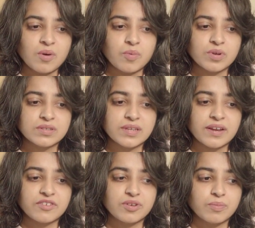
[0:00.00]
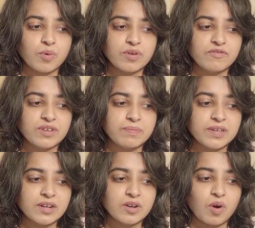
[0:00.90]
was that remote
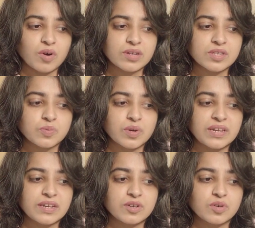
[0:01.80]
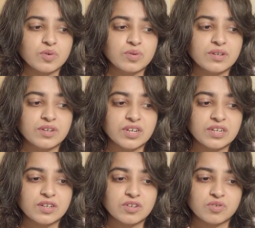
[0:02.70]
VPN logins were linked to the
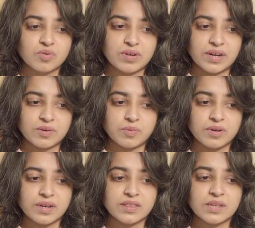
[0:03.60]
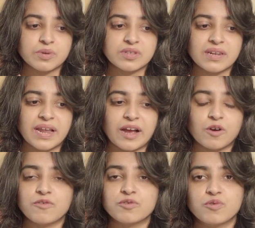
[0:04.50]
grid control network and there was a
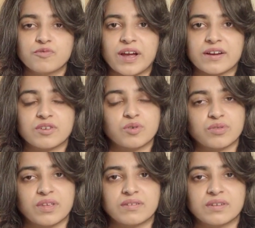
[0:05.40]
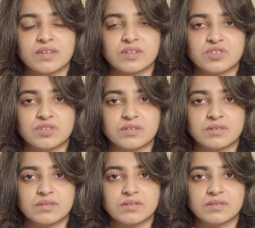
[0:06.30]
lack of two-factor authentication.
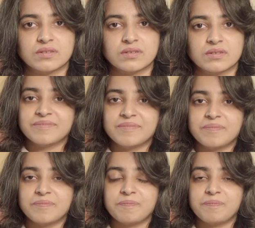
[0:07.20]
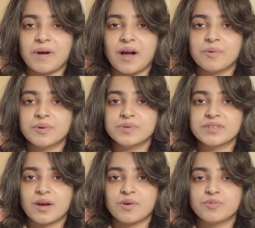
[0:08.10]
Power was
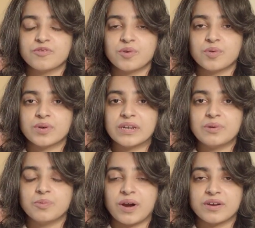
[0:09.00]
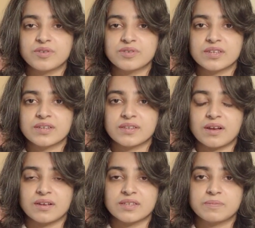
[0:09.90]
out for only 1 to 6
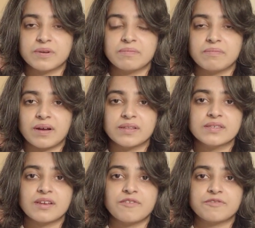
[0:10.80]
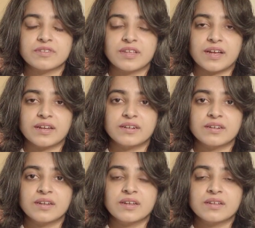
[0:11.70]
hours, but months after that,
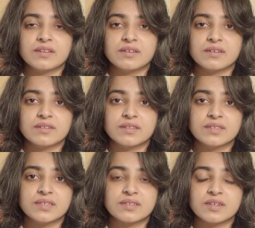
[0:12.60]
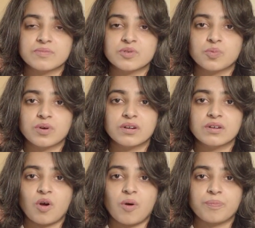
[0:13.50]
the systems weren't